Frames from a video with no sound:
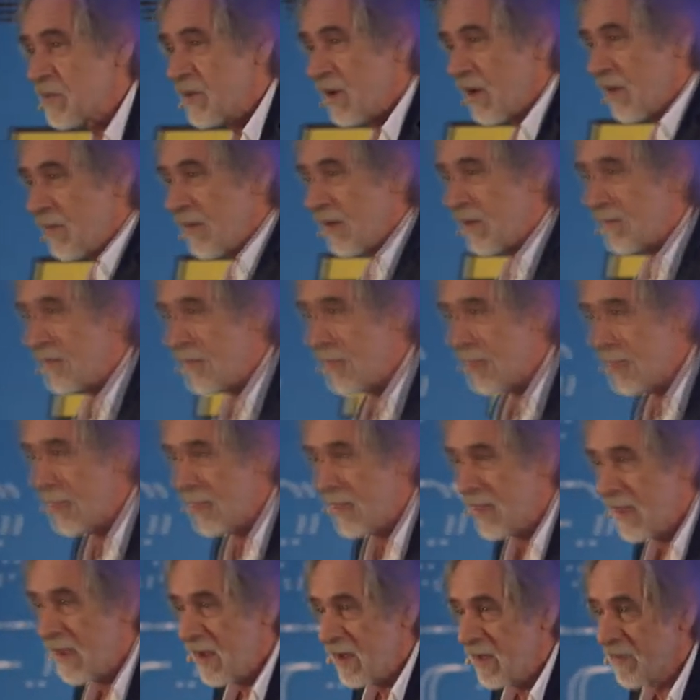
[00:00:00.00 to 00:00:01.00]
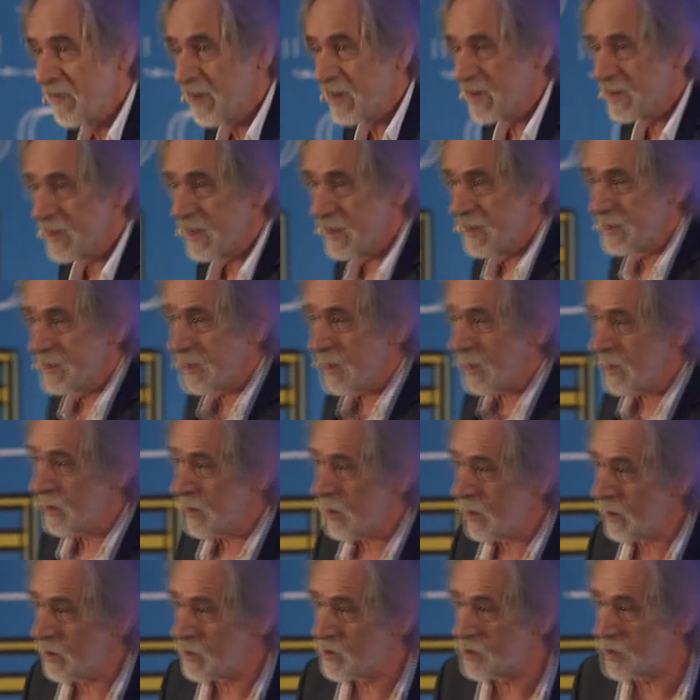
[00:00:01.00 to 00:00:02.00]
problems with uh,
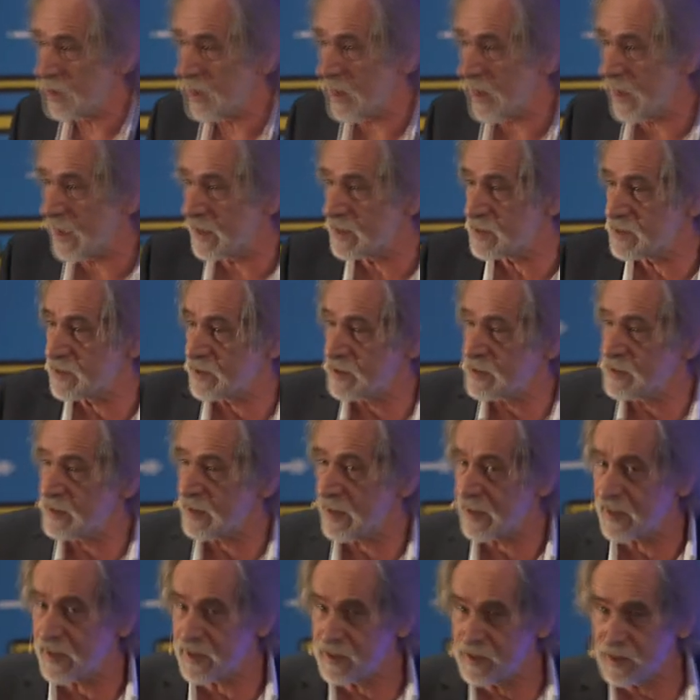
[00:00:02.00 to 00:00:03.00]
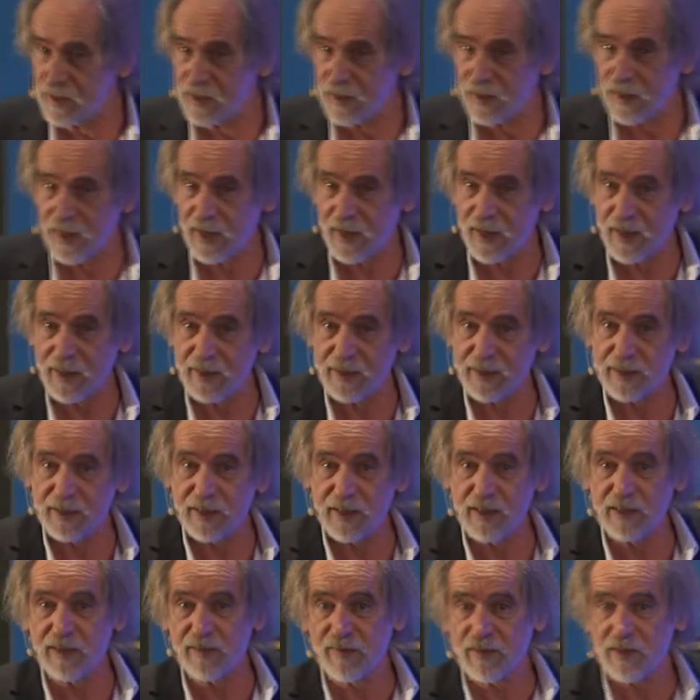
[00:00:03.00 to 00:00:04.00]
technology and society and uh,
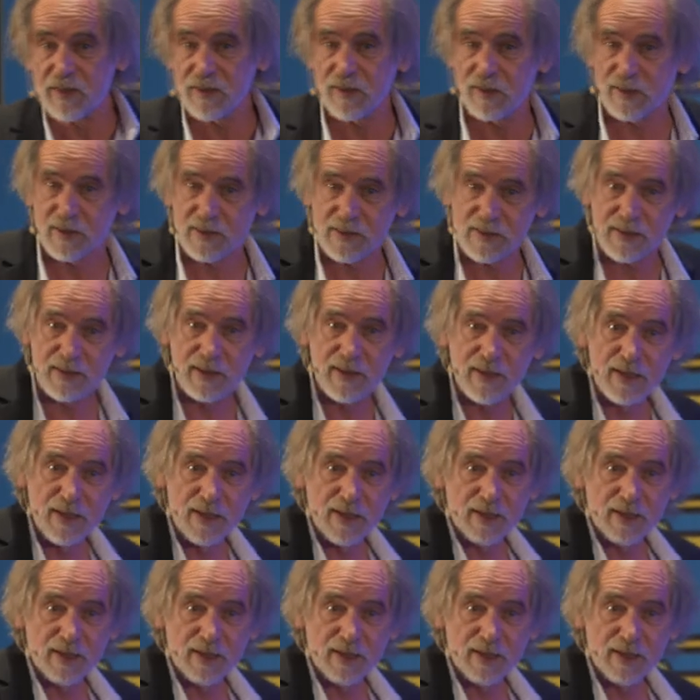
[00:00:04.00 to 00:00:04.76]
individuals,